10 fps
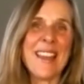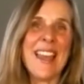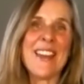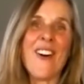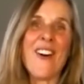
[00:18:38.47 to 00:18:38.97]

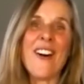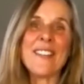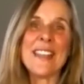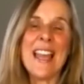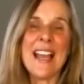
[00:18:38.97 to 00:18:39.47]
And
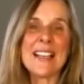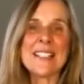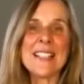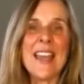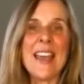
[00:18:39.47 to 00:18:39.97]
on the
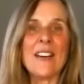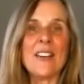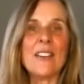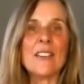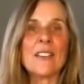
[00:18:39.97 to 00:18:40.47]

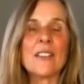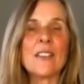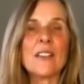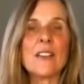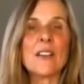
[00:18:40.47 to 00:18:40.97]
exhale,
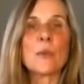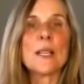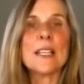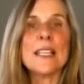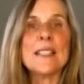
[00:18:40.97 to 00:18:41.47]

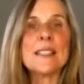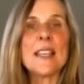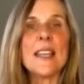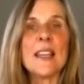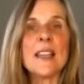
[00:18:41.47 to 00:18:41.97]

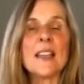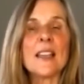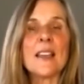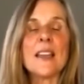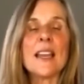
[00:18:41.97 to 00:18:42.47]
releasing
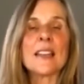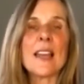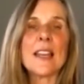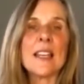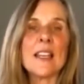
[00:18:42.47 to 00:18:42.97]
and
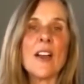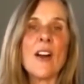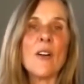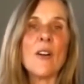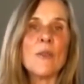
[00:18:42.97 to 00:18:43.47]
letting
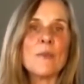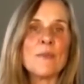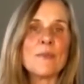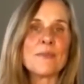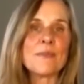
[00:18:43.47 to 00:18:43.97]
go.
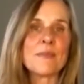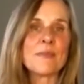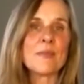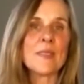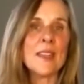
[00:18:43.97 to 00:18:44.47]

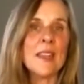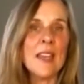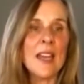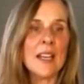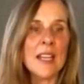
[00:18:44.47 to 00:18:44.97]

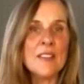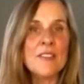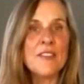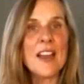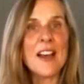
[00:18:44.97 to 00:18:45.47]
And I
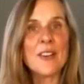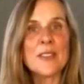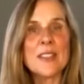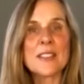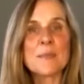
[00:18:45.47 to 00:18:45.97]
have
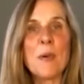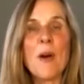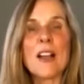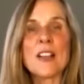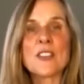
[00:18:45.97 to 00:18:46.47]
found this
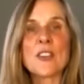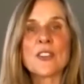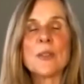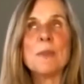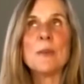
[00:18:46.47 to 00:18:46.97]
posture
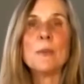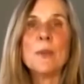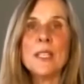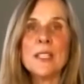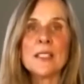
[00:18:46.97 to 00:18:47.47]
to be
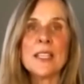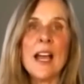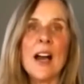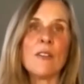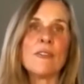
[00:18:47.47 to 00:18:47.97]
really
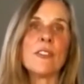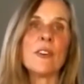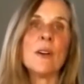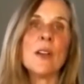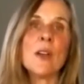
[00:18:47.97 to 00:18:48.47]

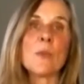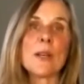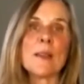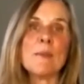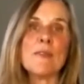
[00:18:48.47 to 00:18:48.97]
helpful
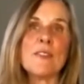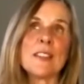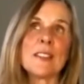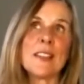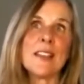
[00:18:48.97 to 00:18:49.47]
when I'm
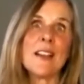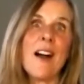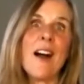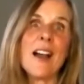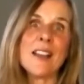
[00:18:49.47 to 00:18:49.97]
feeling
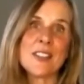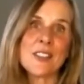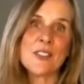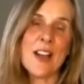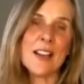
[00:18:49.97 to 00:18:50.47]
high
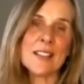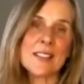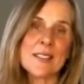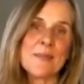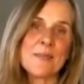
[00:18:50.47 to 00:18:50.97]

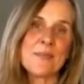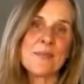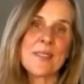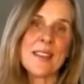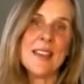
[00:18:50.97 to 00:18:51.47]
stress.
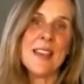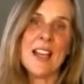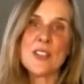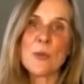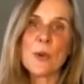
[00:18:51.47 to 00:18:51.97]

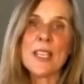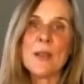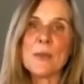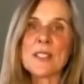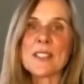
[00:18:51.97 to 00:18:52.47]
And you're
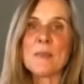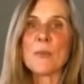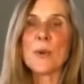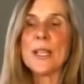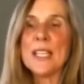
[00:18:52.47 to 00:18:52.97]
working with some
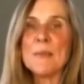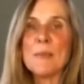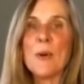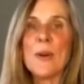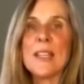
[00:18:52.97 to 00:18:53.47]

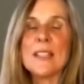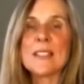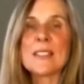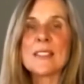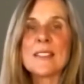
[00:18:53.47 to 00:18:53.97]
meridian
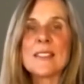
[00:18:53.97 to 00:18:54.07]
points.